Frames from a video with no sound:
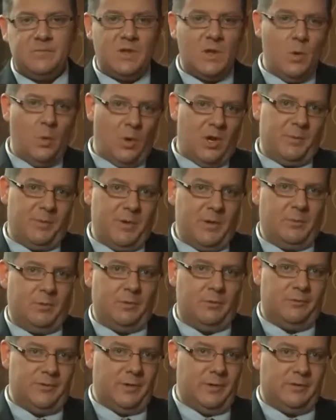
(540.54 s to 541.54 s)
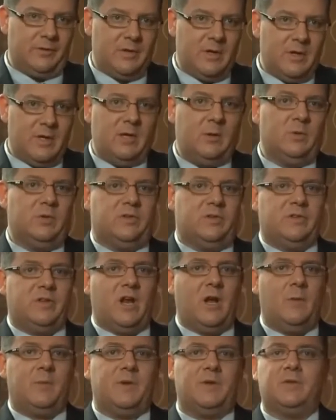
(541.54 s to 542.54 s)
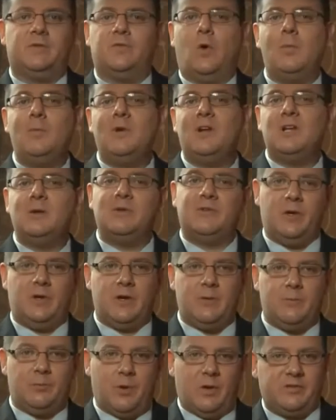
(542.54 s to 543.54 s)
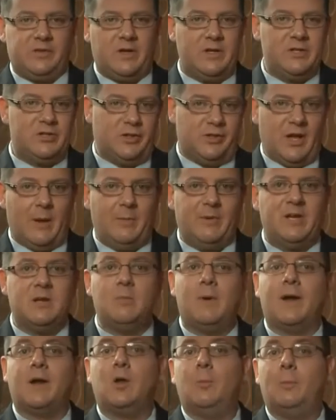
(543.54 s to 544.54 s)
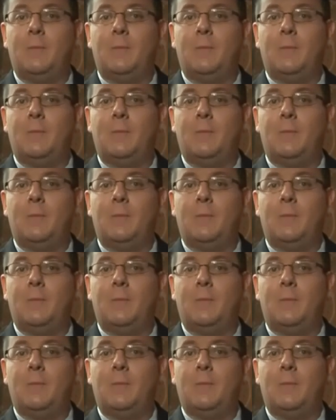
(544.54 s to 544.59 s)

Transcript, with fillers: one of the people who feels he was set up is former Libertarian presidential nominee Michael